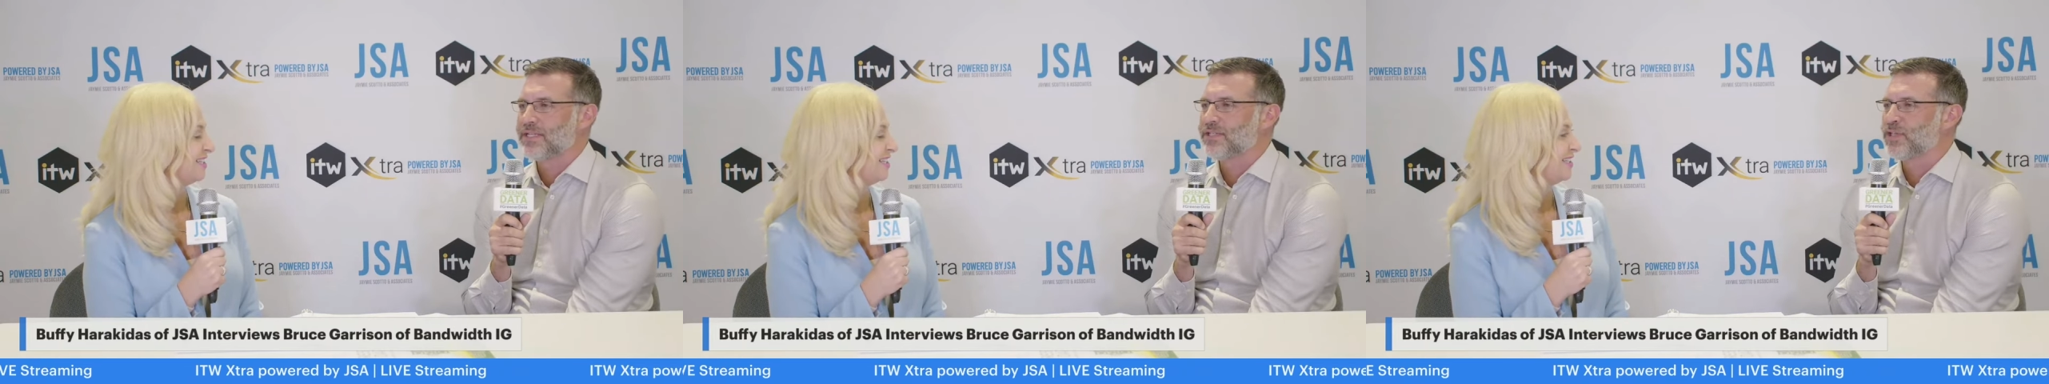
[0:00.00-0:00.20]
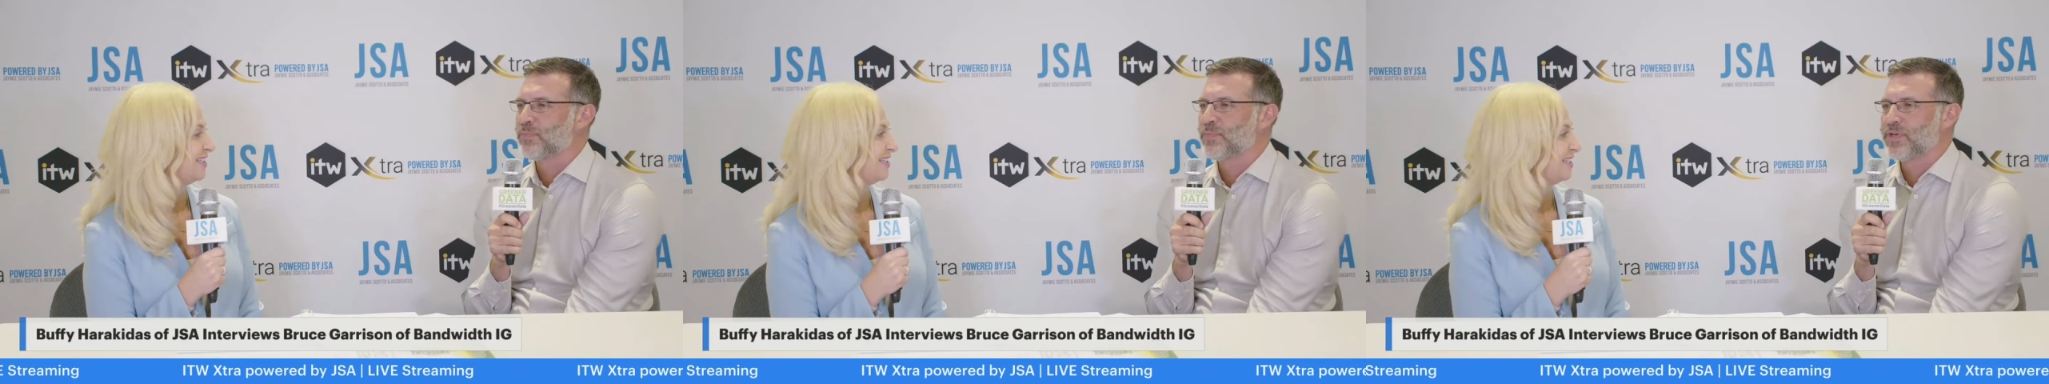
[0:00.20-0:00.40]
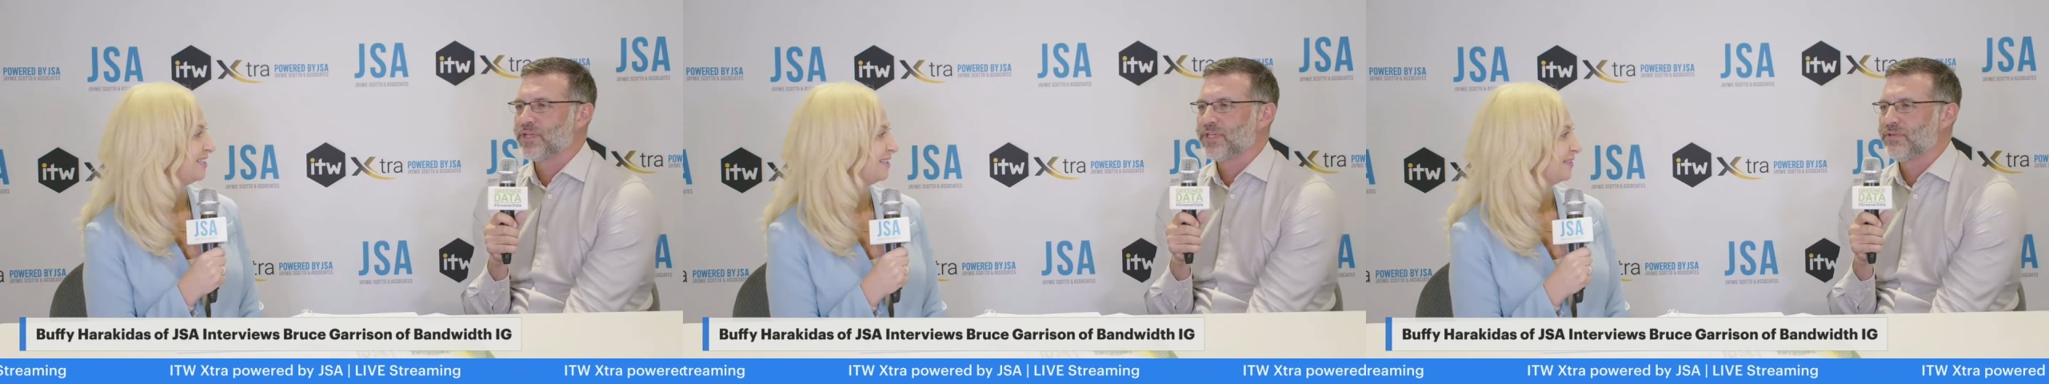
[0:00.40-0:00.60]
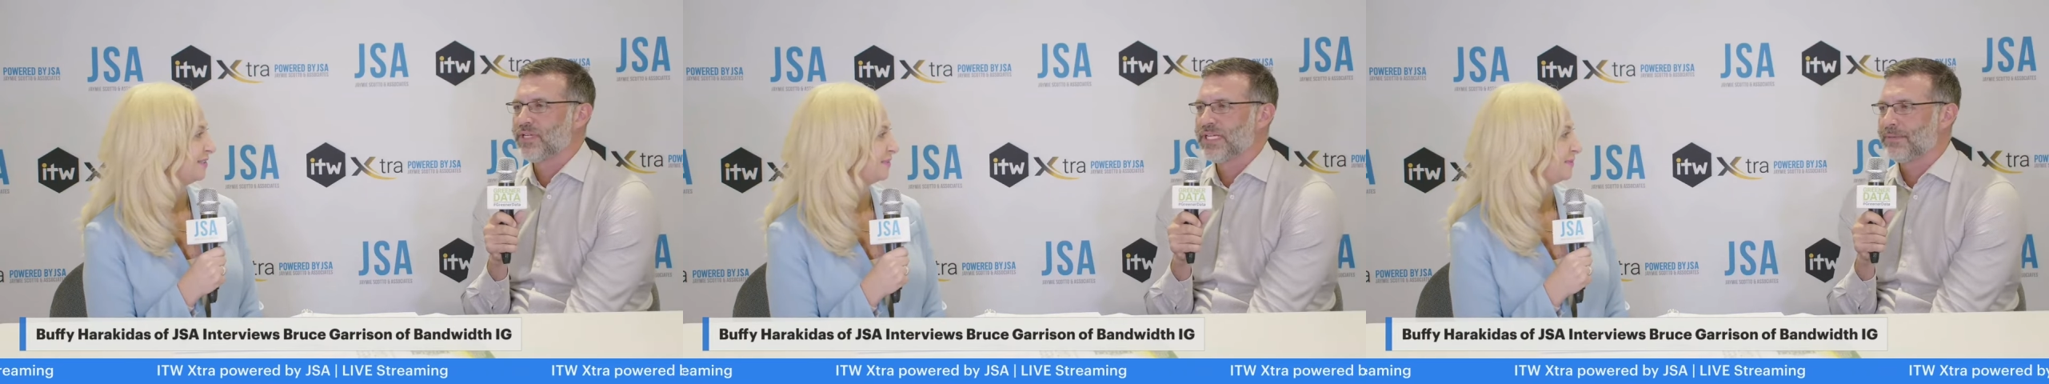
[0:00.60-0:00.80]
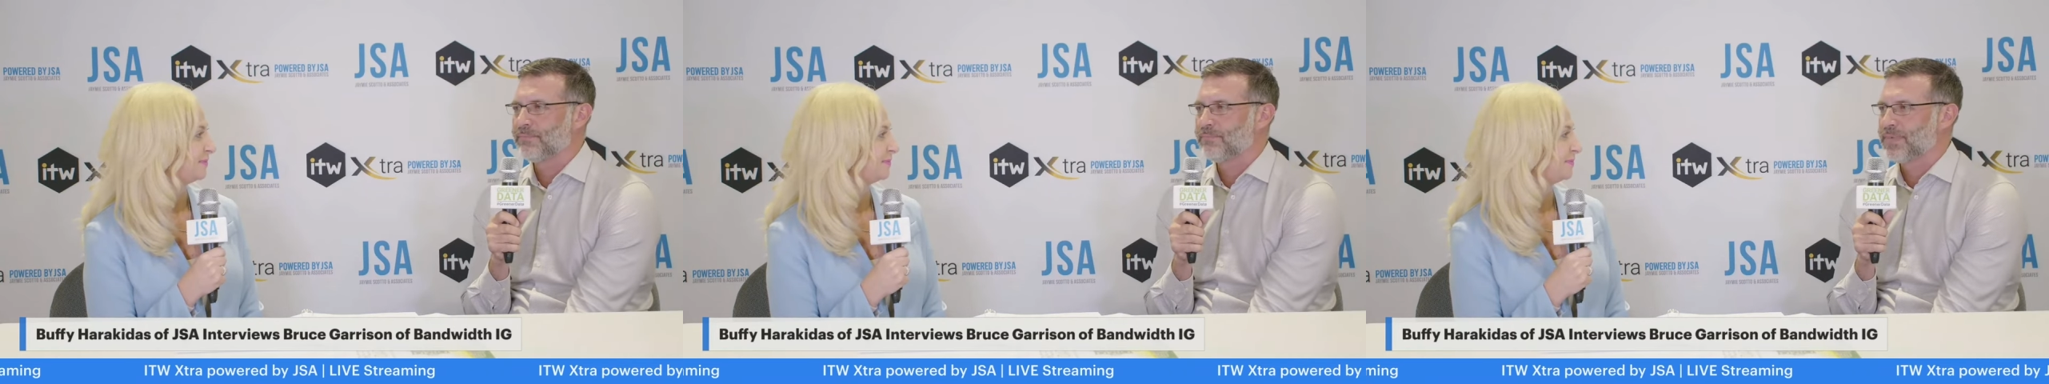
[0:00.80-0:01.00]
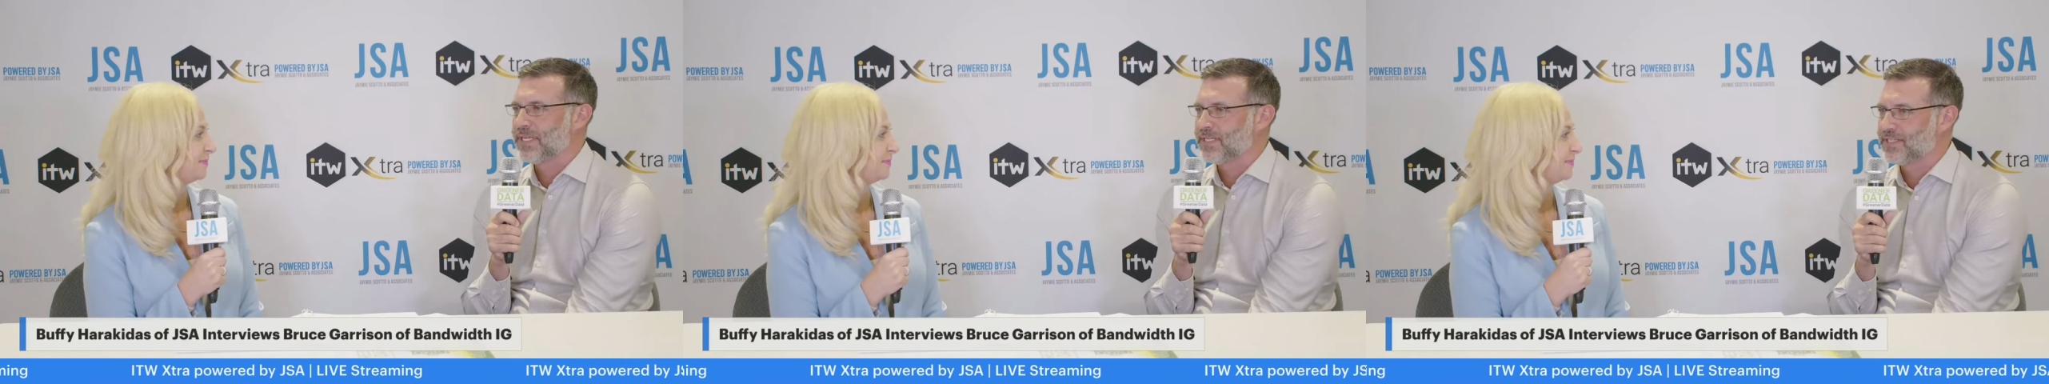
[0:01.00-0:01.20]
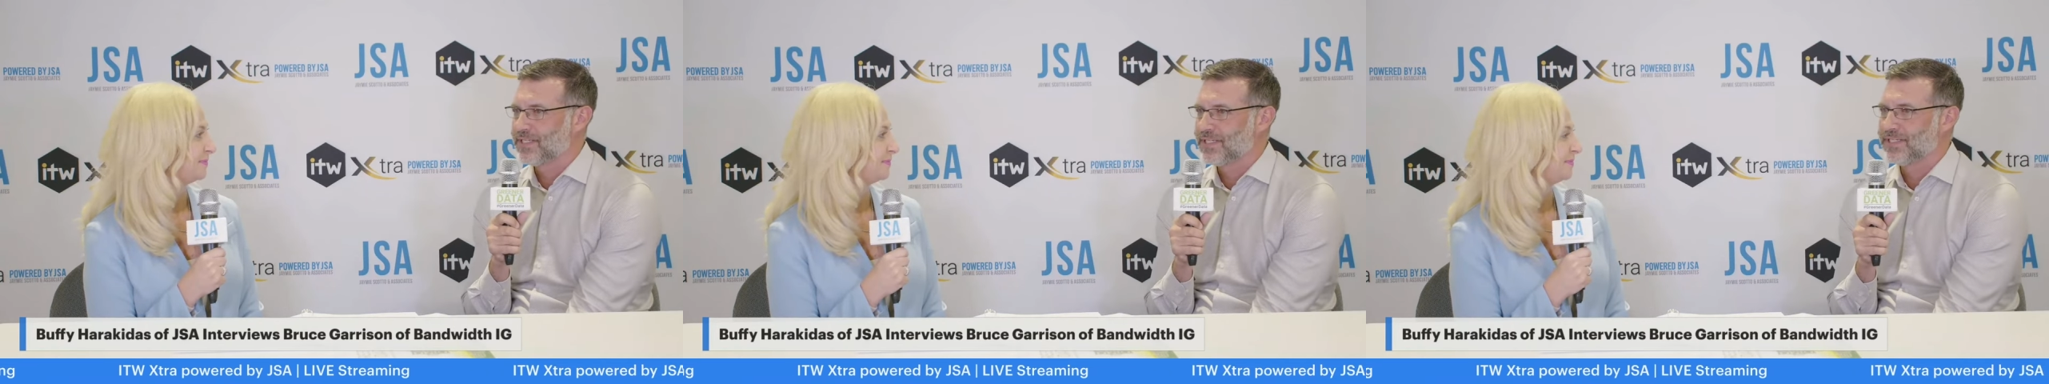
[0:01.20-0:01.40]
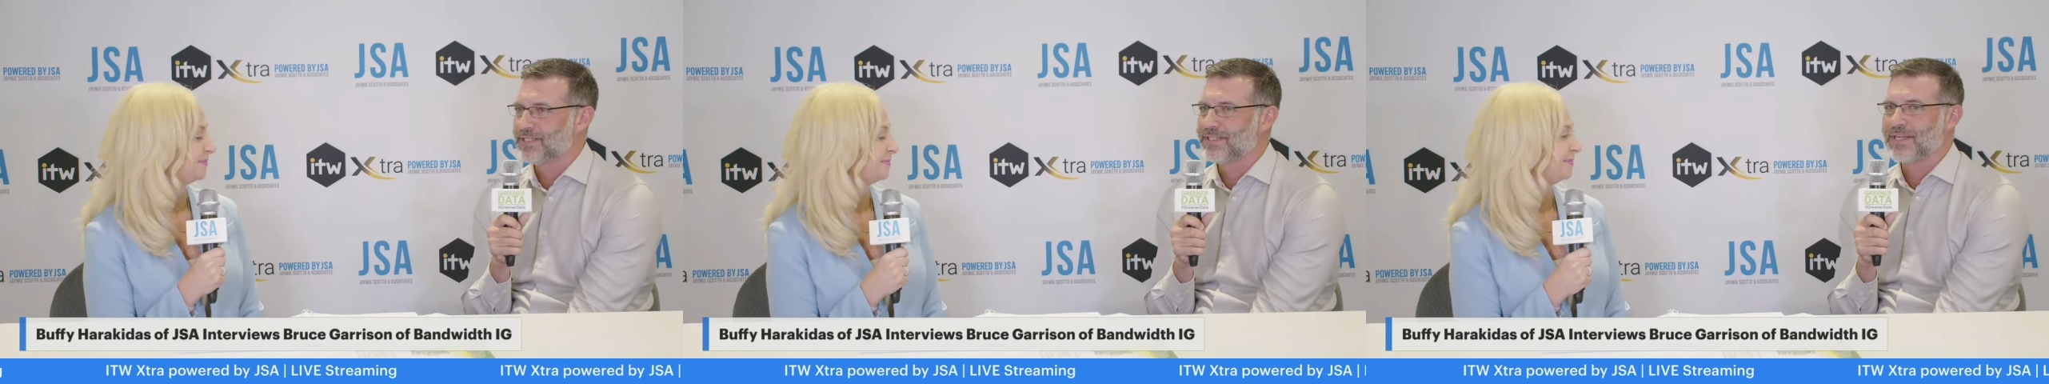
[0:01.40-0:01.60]
super unique
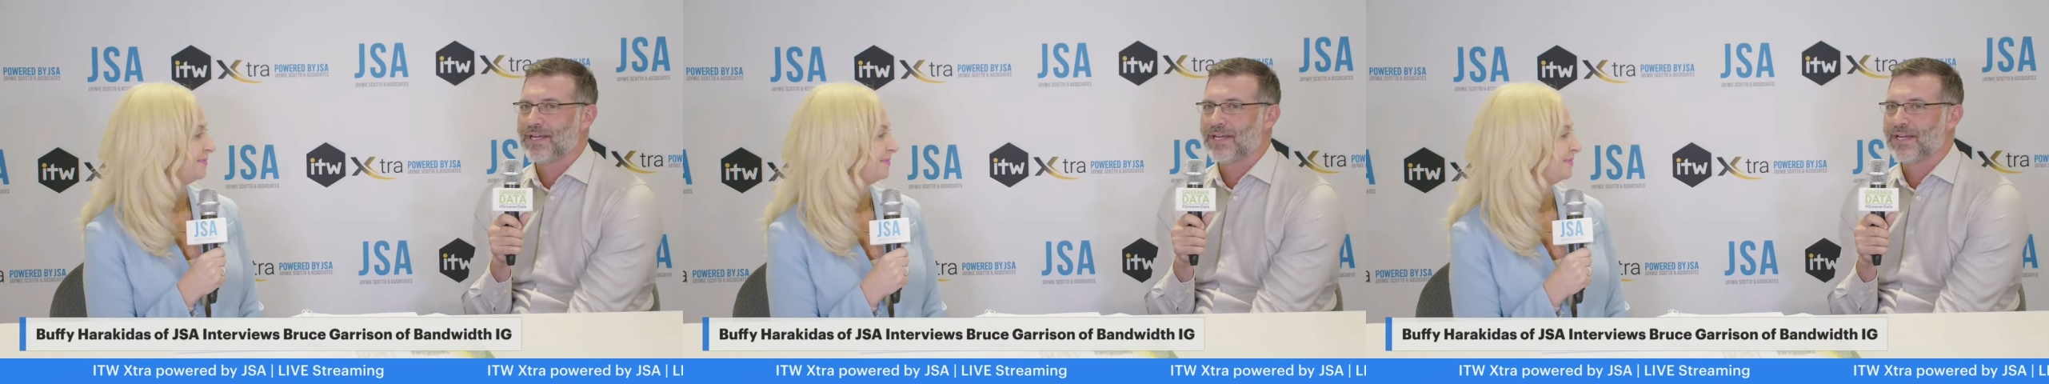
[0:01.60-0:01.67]
business.